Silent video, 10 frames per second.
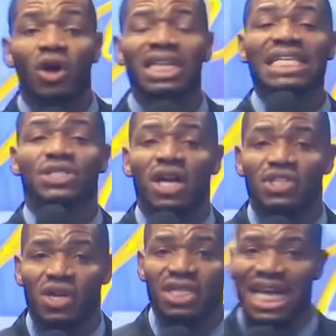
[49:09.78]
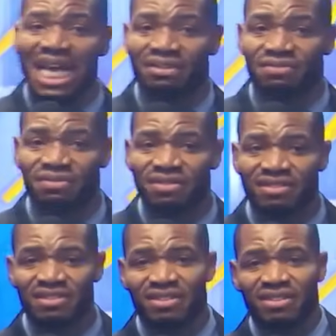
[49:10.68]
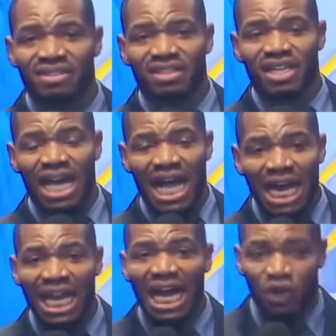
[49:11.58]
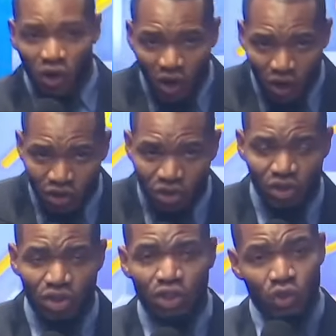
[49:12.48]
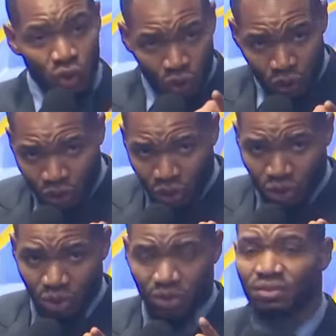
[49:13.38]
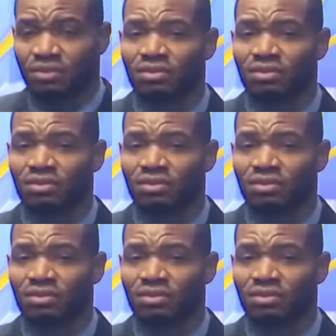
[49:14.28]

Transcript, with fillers: Don't exalt yourself. Allow God to choose you.